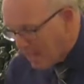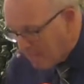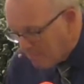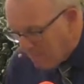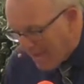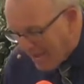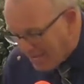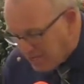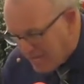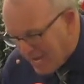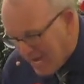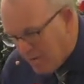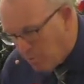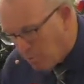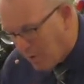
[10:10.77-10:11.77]
as
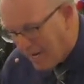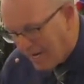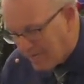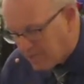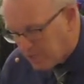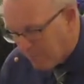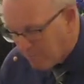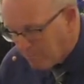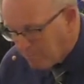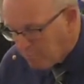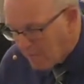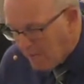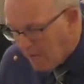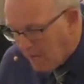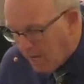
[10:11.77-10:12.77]
he was.
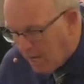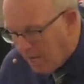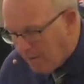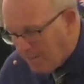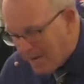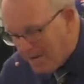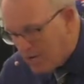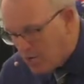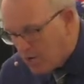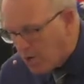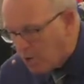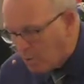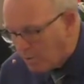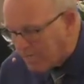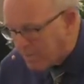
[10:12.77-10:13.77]
He
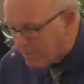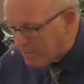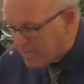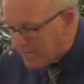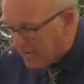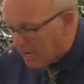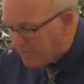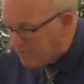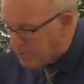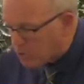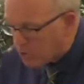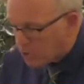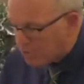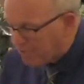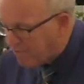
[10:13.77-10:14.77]
knew Timothy loved the
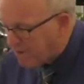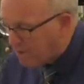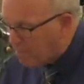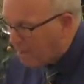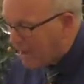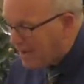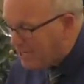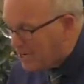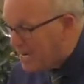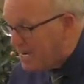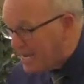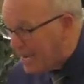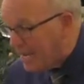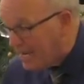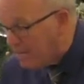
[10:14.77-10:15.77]
church of Philippi, as he did,